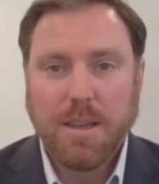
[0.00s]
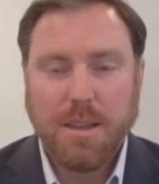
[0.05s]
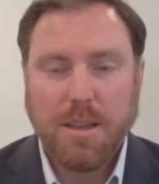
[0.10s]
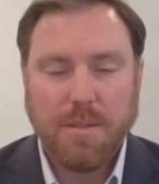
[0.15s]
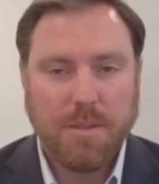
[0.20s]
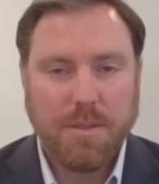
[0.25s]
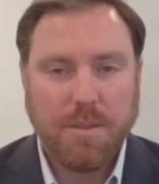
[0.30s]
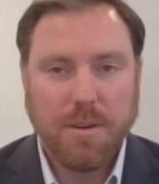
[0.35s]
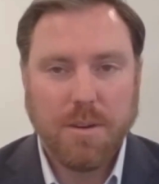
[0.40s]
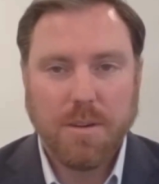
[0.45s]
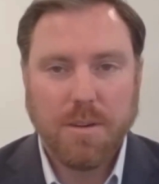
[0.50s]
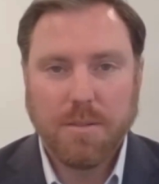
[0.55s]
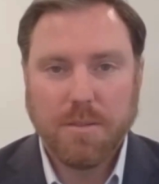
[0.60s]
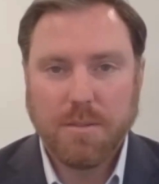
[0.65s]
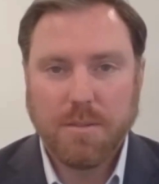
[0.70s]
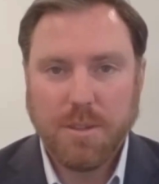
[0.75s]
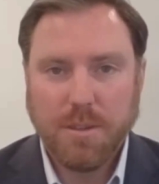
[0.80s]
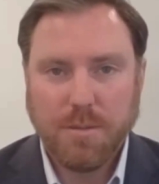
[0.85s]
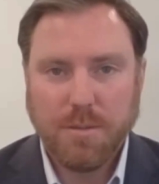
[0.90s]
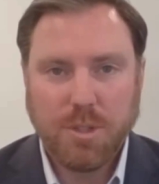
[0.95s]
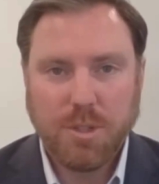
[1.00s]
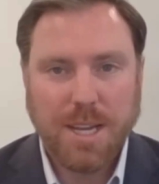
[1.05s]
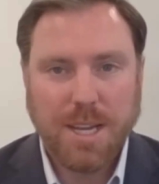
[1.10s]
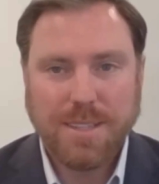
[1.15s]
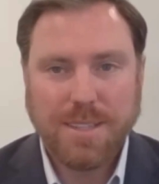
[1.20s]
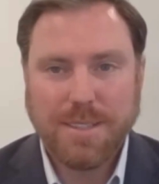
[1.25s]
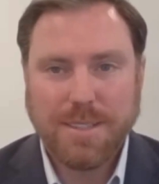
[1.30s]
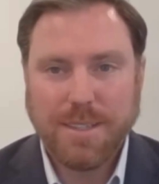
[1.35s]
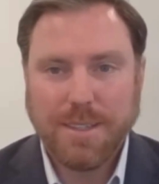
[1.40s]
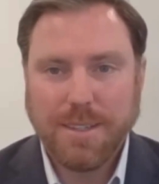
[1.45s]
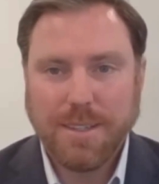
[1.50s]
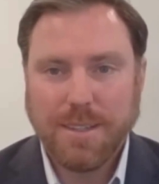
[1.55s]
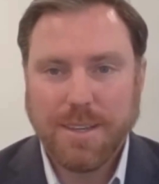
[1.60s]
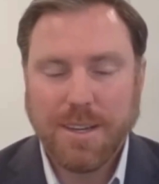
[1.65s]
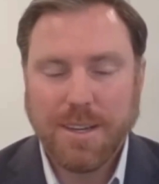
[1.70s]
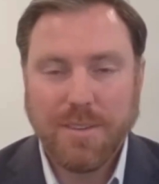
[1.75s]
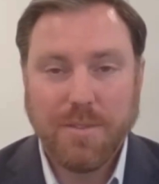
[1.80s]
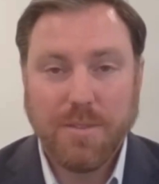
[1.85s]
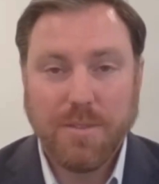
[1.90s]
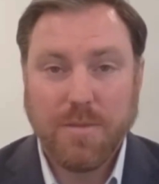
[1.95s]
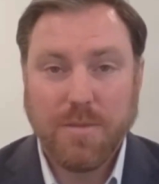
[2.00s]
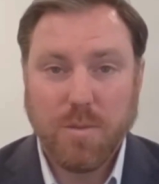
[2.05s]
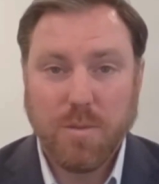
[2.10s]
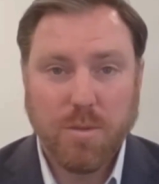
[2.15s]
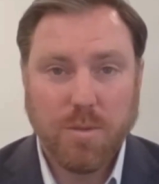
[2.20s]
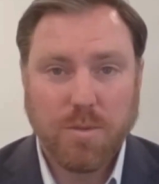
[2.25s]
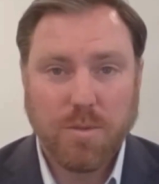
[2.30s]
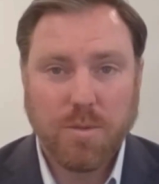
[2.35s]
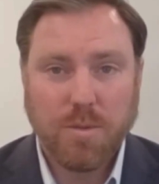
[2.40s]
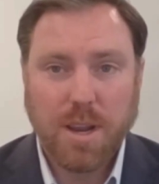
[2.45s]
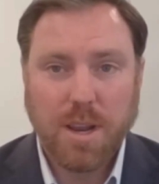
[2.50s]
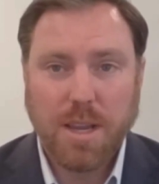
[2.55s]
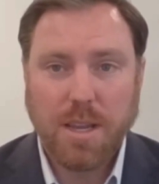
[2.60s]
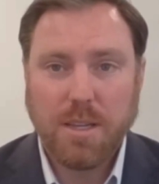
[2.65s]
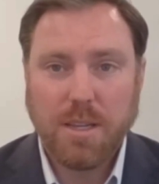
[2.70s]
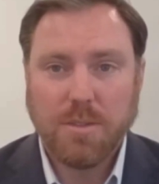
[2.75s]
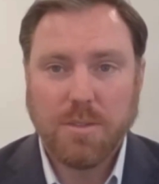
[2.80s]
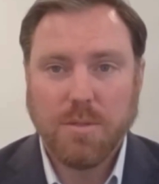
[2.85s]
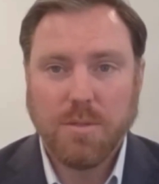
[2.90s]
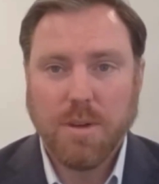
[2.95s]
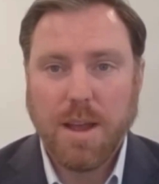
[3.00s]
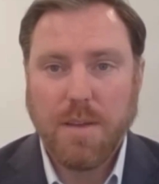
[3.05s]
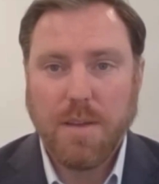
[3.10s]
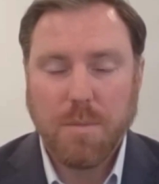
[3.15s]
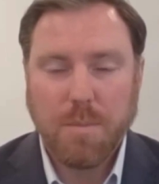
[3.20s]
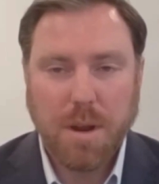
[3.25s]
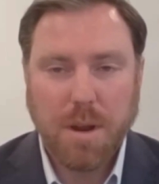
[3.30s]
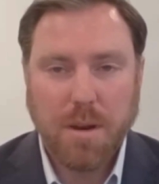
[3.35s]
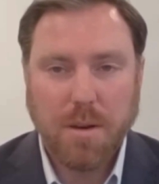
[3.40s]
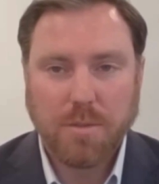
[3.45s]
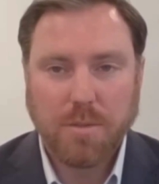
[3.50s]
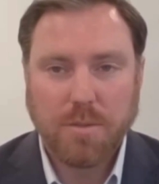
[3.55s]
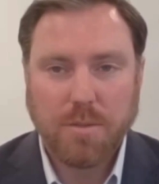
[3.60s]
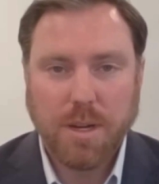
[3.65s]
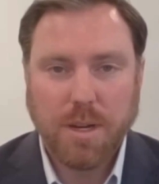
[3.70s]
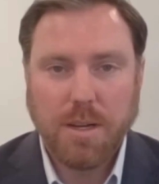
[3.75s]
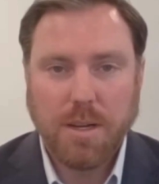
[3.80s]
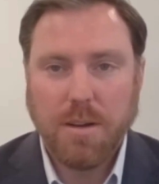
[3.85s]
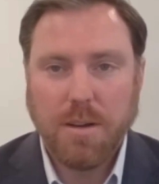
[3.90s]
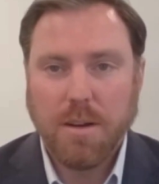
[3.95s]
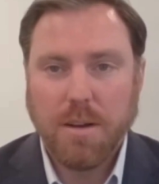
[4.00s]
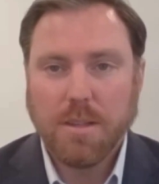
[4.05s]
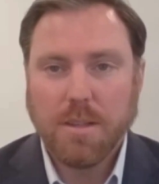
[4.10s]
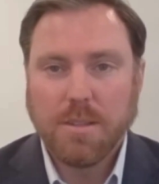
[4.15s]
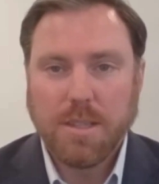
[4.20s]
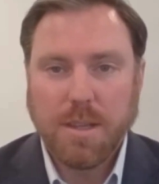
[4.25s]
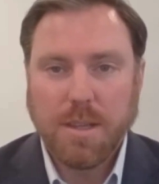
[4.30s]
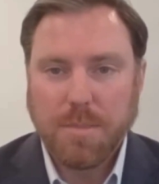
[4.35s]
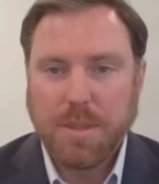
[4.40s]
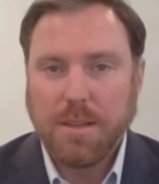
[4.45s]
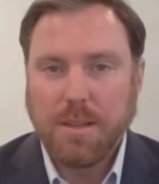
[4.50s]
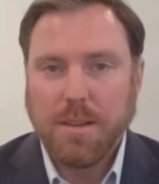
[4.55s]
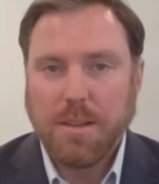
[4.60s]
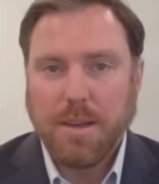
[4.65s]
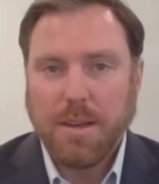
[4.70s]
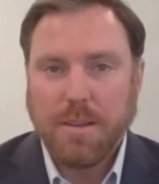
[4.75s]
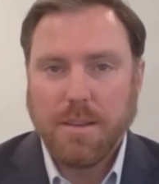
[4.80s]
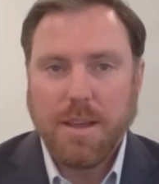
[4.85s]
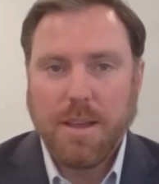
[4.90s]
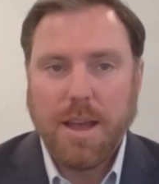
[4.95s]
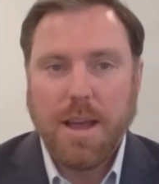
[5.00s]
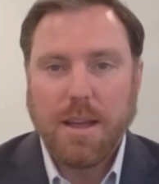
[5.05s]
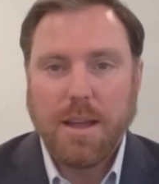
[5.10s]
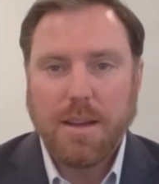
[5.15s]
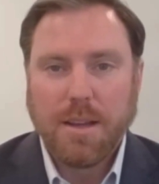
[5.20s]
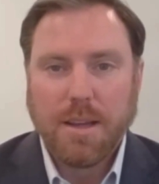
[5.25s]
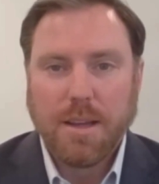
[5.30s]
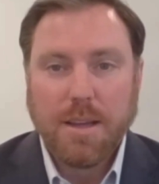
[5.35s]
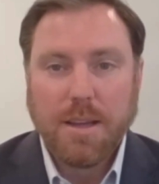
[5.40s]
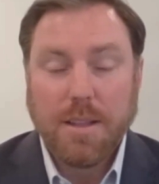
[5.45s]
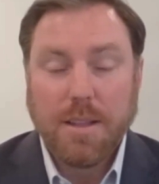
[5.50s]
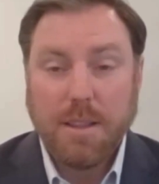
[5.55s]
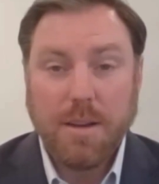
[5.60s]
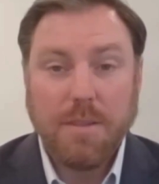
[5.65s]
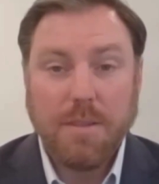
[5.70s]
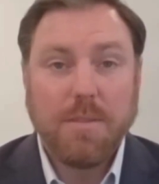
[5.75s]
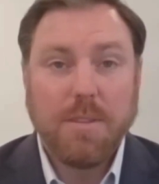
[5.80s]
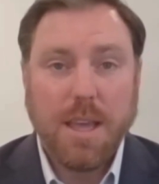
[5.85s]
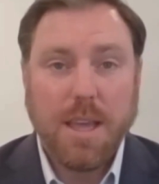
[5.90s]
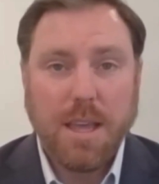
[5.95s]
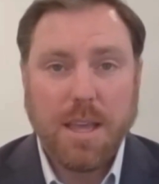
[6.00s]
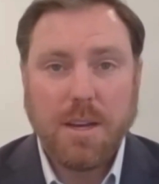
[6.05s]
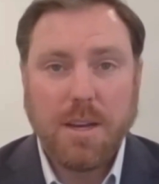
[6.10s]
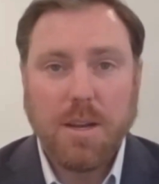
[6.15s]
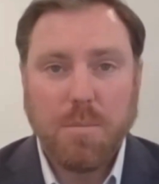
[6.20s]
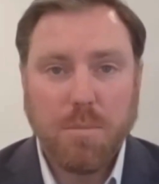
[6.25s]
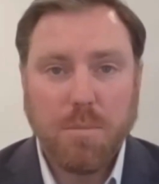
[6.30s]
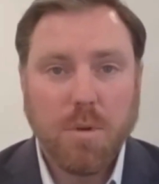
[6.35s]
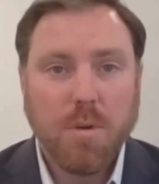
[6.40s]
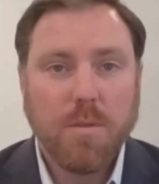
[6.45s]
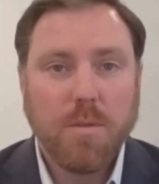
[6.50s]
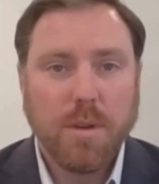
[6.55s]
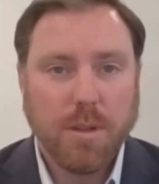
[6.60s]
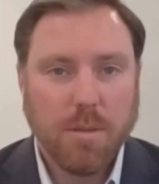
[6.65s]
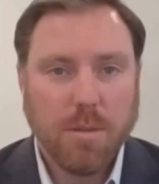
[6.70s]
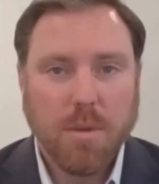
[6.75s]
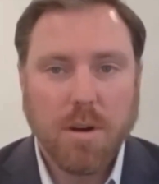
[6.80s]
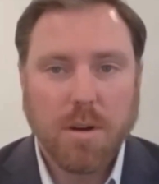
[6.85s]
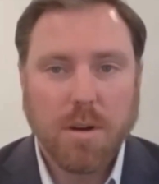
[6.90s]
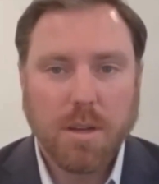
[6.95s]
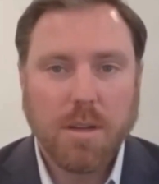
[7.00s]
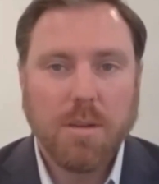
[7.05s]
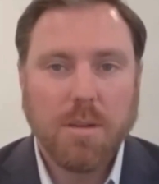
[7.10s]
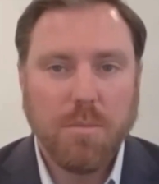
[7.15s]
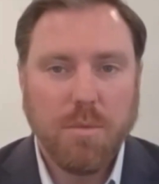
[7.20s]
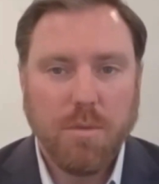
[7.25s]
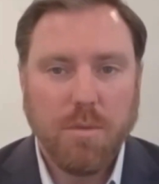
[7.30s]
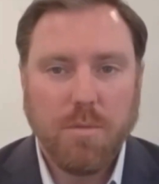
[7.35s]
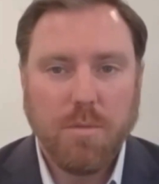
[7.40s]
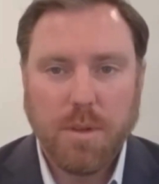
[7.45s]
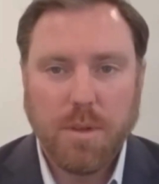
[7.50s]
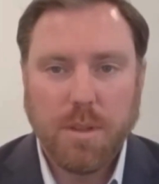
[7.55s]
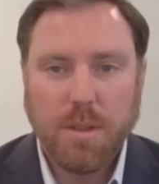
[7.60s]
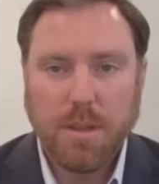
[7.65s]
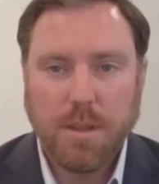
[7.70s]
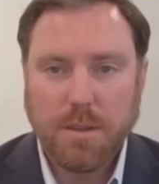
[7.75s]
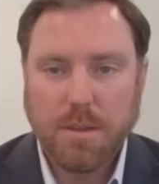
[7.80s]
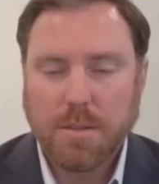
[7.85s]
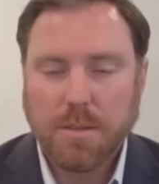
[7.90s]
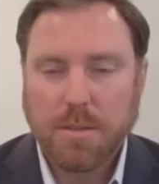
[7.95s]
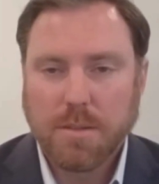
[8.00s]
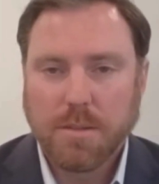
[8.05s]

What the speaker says: If they're, chasing kind of a fewer trades or have a pair trade on something like that, that if they end up moving, the market can move with it.